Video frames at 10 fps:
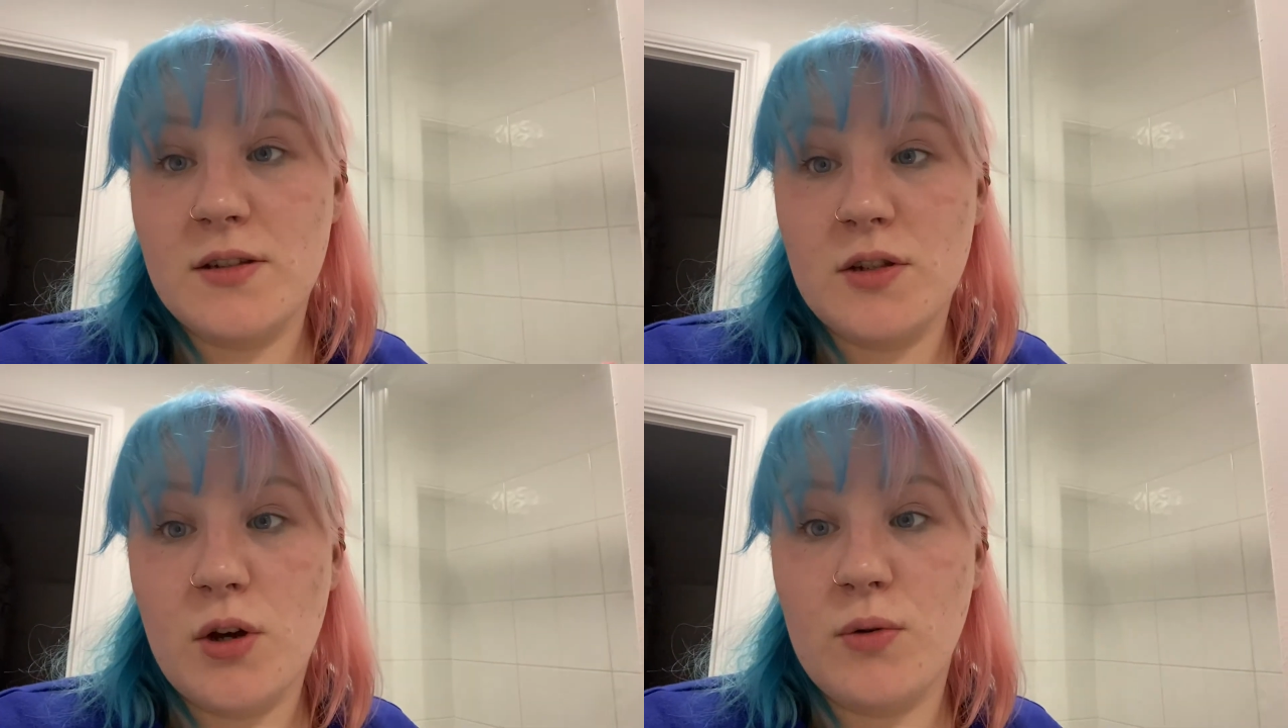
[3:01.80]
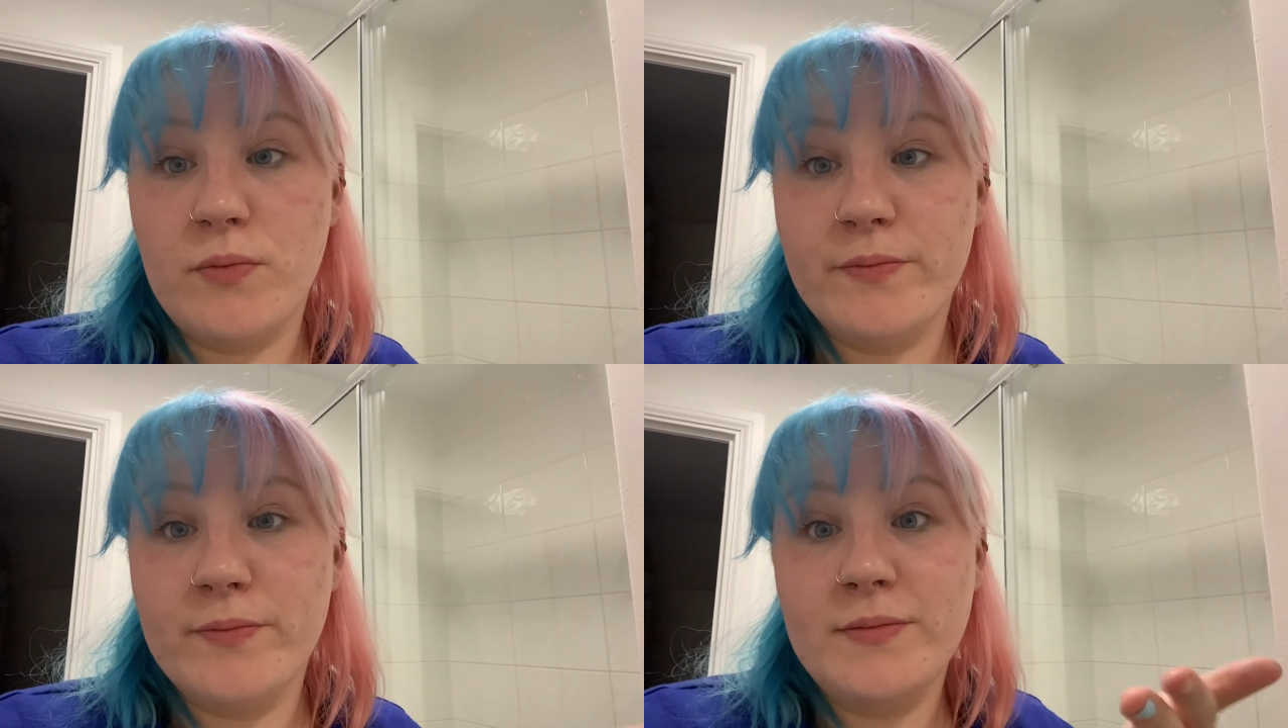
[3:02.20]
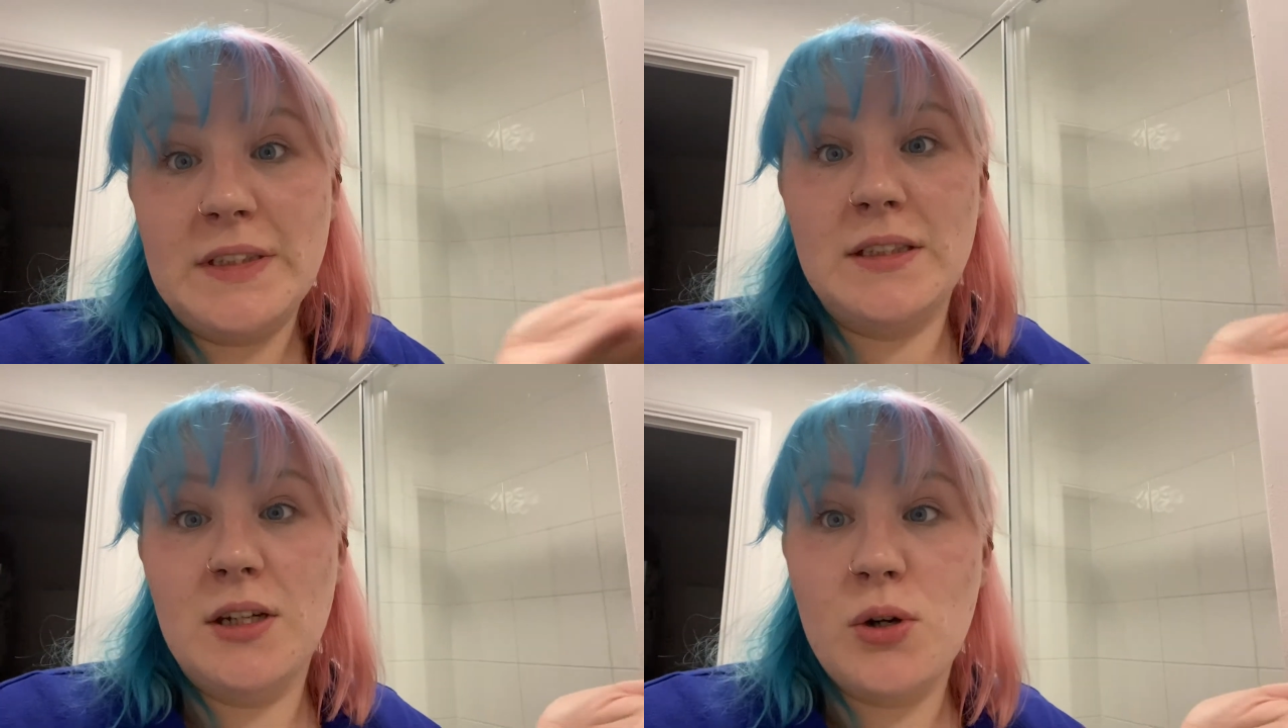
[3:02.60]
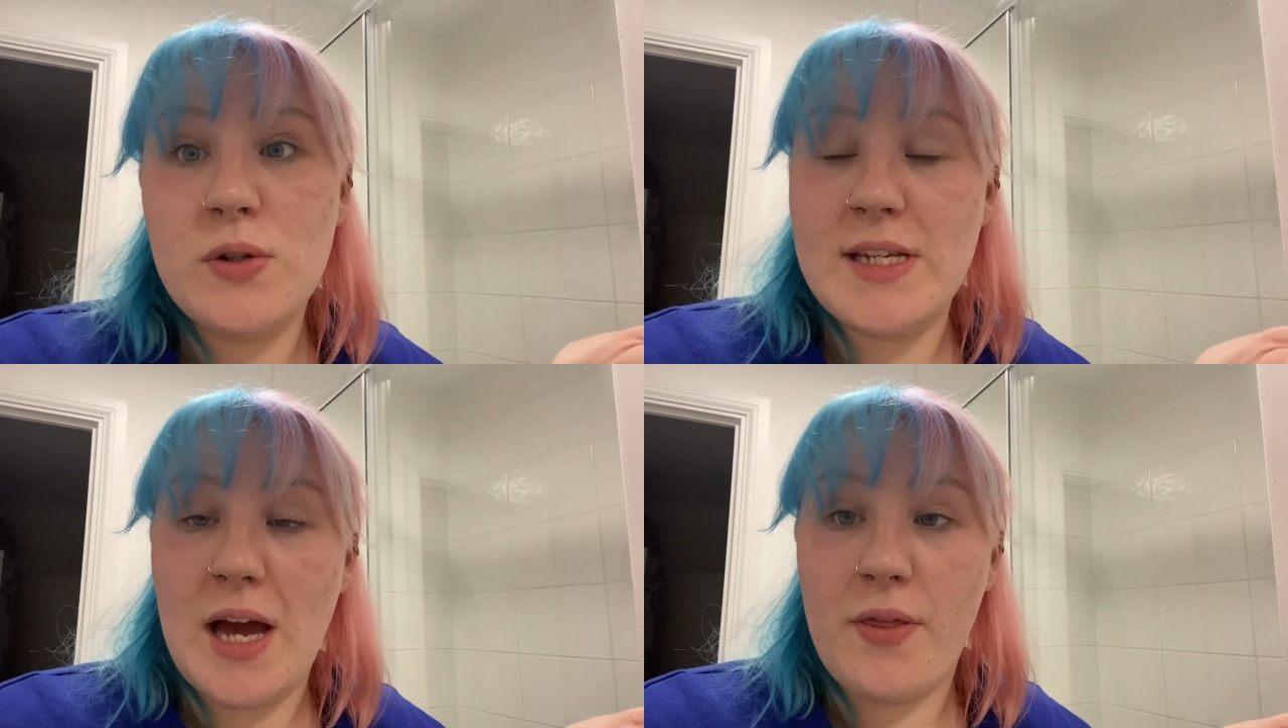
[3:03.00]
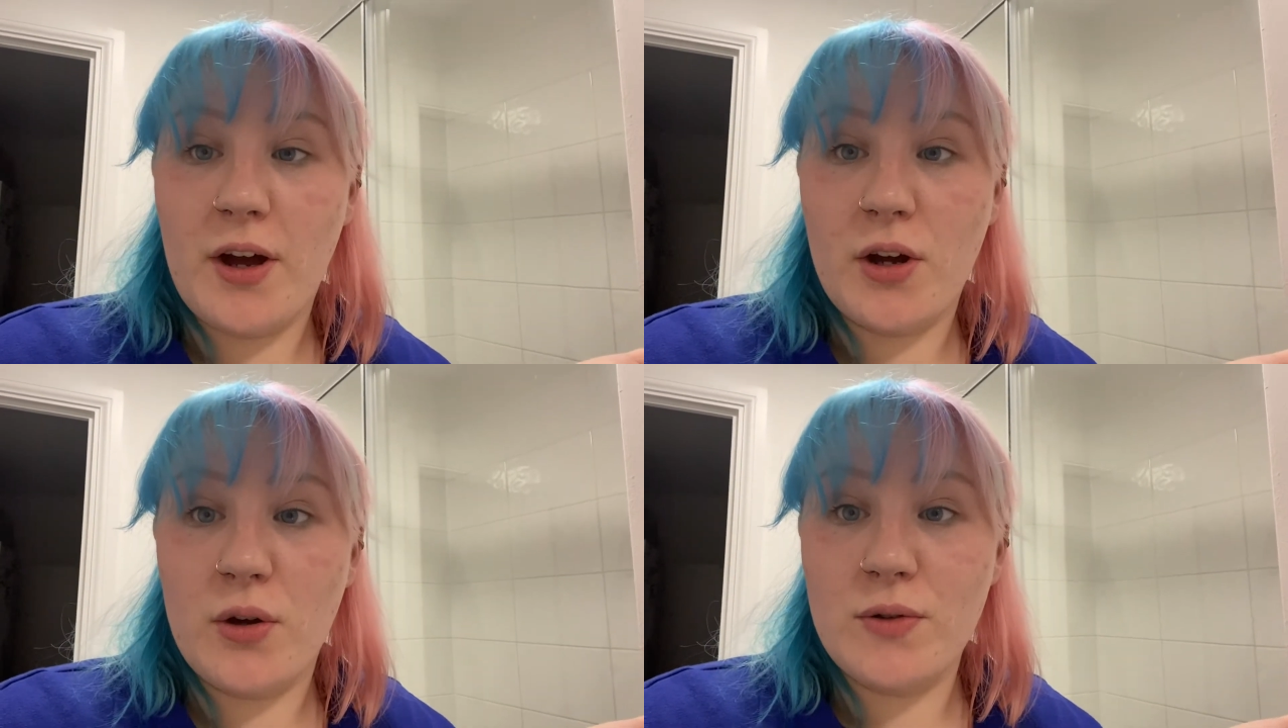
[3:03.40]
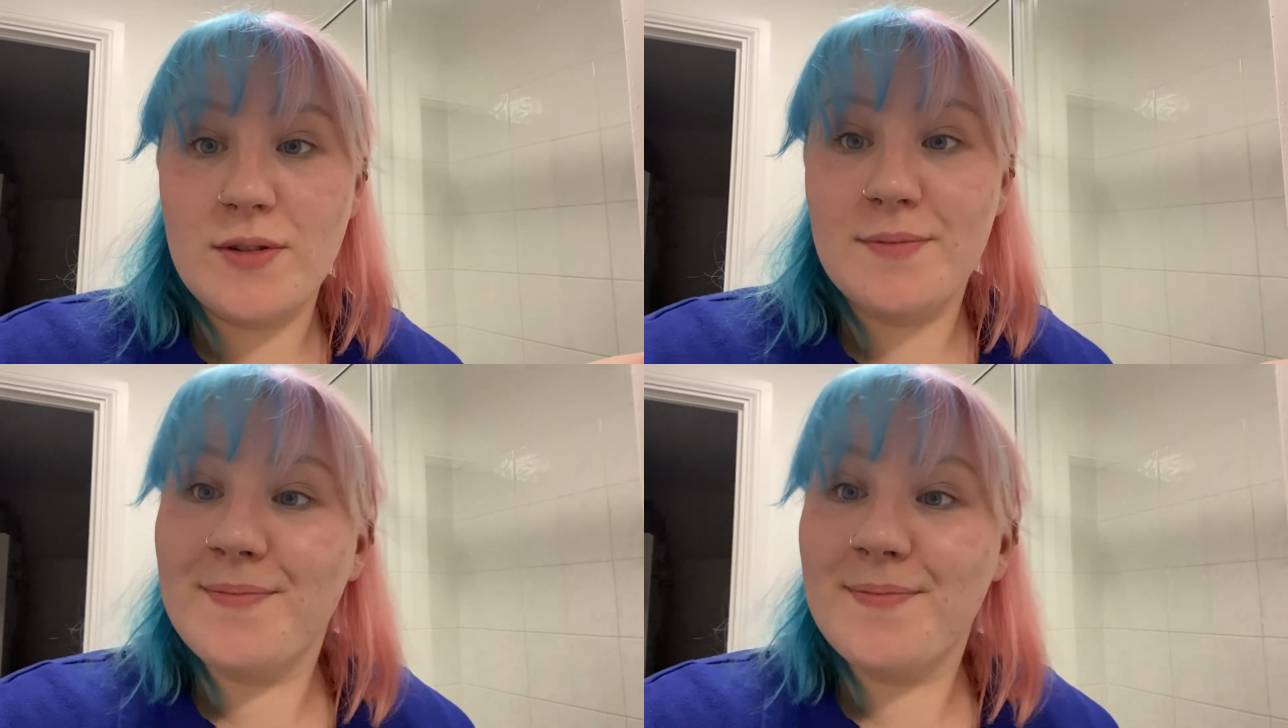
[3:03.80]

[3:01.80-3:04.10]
So see how that goes.